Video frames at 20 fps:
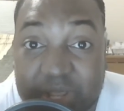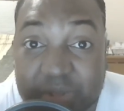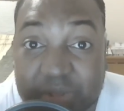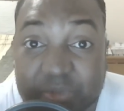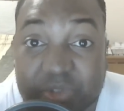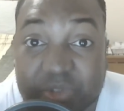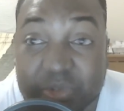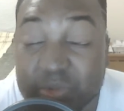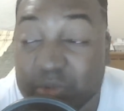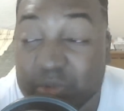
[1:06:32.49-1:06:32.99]

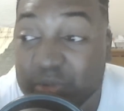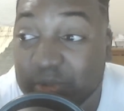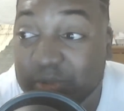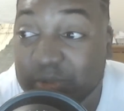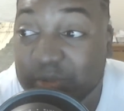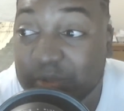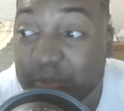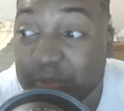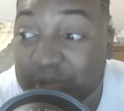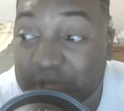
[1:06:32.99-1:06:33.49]
to
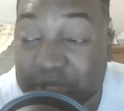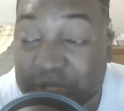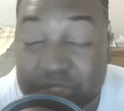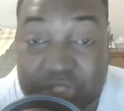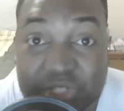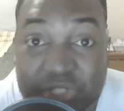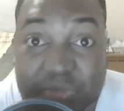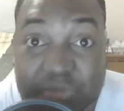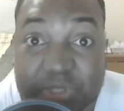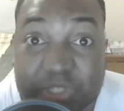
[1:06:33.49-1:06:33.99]

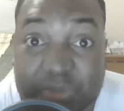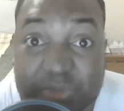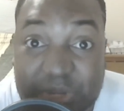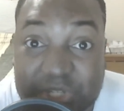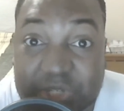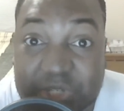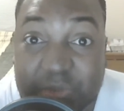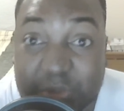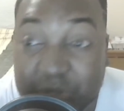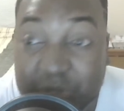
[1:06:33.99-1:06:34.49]
relationships, especially
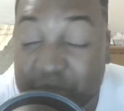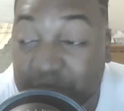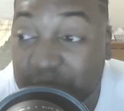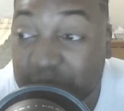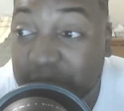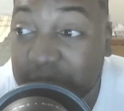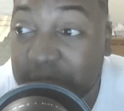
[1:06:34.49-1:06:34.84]
when you're